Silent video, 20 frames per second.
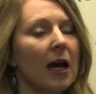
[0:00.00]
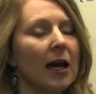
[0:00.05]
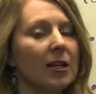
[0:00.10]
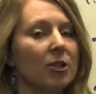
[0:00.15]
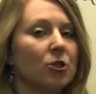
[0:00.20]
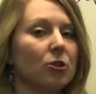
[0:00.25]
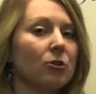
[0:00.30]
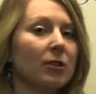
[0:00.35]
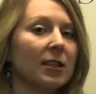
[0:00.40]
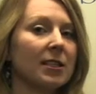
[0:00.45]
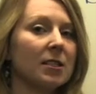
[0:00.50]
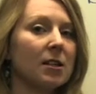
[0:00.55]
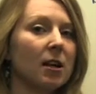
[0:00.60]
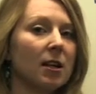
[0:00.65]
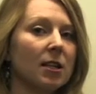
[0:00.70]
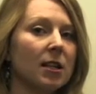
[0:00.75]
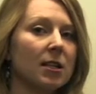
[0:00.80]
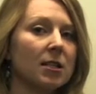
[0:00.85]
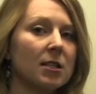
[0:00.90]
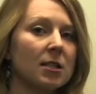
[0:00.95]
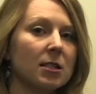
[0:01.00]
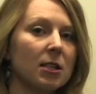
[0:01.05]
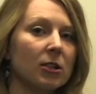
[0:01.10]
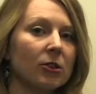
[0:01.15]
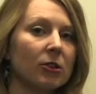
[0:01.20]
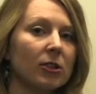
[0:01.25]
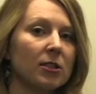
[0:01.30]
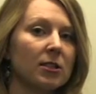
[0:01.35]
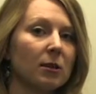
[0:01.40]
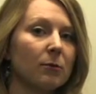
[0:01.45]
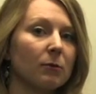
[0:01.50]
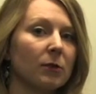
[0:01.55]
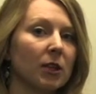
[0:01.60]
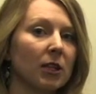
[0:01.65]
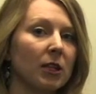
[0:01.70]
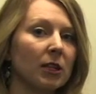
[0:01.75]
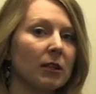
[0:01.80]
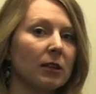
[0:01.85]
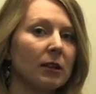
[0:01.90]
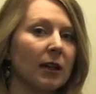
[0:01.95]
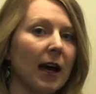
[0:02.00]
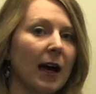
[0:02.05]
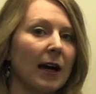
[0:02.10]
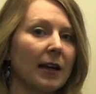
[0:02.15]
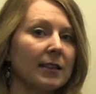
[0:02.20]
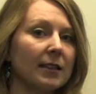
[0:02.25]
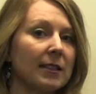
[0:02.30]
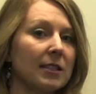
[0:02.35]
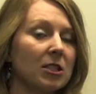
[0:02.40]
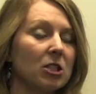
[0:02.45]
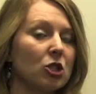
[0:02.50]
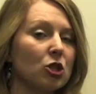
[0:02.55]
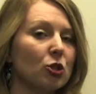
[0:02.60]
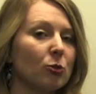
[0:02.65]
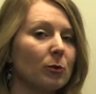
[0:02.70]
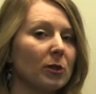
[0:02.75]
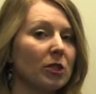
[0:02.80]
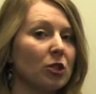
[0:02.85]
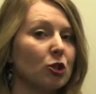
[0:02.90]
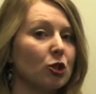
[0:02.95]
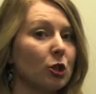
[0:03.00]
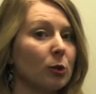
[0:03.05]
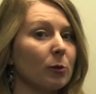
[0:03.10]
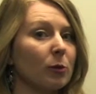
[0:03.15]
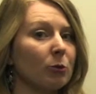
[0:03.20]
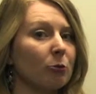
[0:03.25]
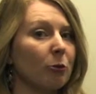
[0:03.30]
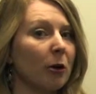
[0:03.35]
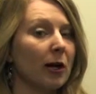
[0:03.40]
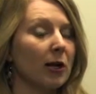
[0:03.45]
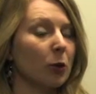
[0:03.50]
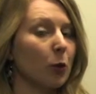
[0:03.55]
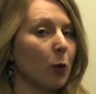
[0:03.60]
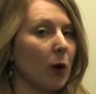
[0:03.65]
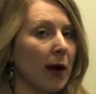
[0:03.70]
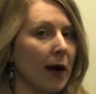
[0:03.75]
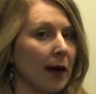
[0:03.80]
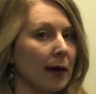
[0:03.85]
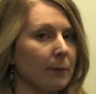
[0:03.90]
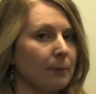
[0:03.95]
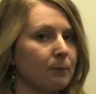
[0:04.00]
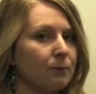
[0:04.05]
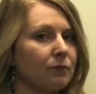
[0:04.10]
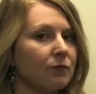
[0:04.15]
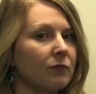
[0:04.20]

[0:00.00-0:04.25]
and so that's not necessarily something that needs to be determined right away.